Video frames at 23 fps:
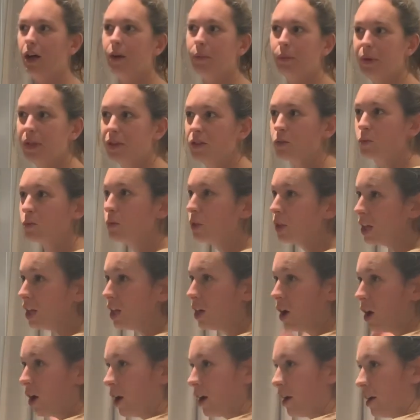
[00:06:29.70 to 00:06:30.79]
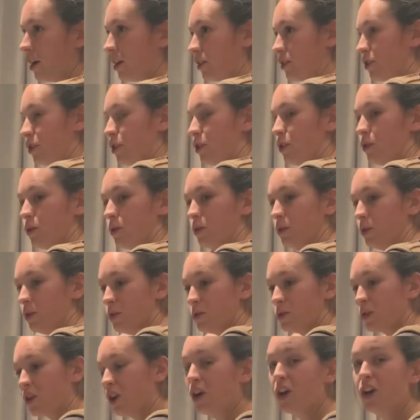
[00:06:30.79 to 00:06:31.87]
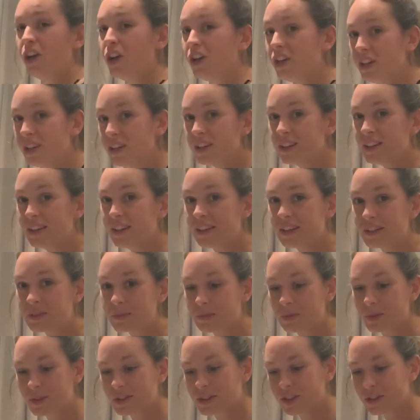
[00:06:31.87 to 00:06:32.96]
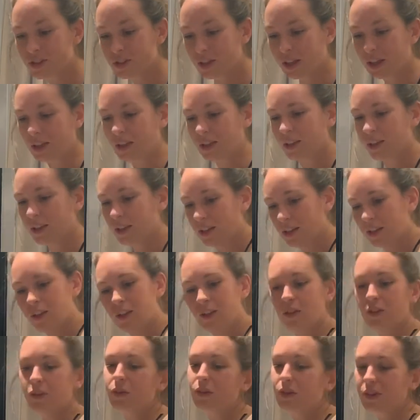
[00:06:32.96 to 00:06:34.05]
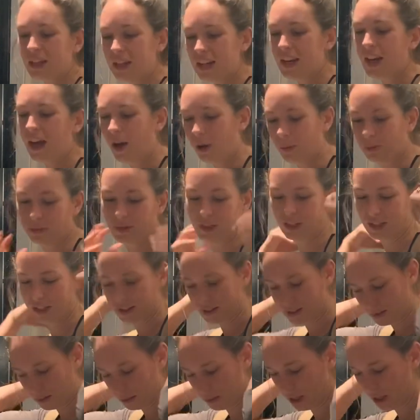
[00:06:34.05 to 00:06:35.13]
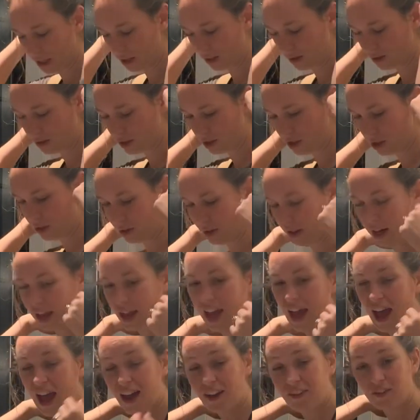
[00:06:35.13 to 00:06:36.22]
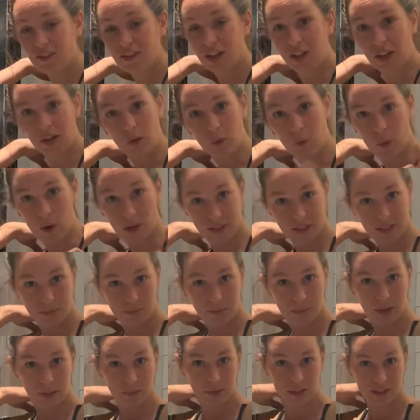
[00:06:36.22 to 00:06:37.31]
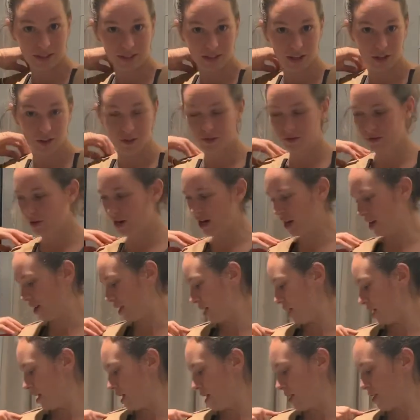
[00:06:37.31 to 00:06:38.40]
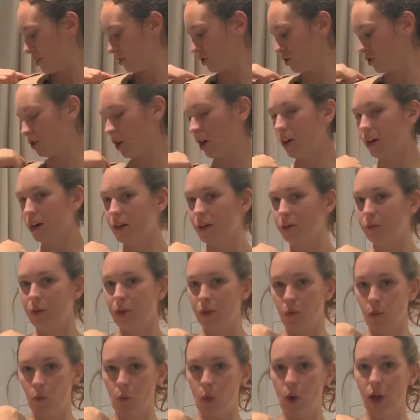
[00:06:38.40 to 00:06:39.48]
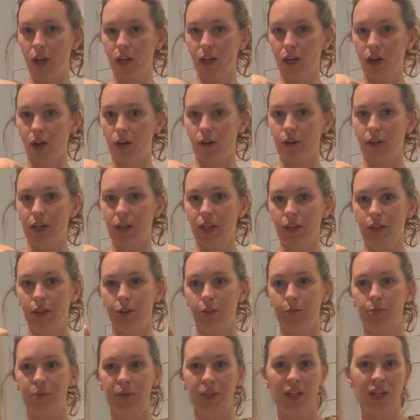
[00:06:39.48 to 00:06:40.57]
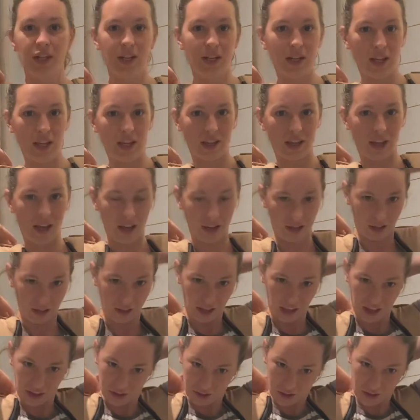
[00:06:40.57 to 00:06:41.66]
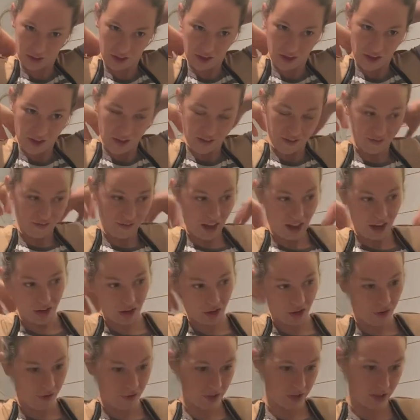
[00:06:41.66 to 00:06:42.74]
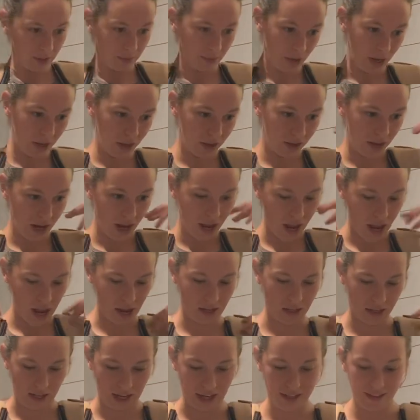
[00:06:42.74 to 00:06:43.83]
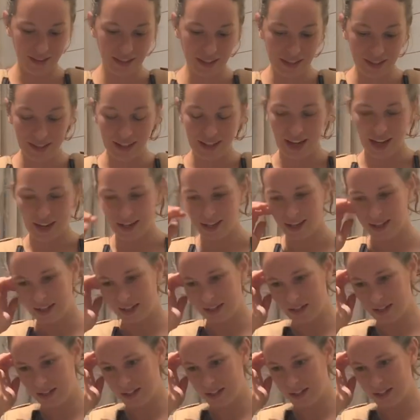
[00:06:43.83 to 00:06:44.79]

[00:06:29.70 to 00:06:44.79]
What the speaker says: It's really hard to use a hood in this position. Like, you need help to get somebody else to do it. I have done it once by myself where I started with one already looped in and I kind of like fed it over to my other hand, and I did get it,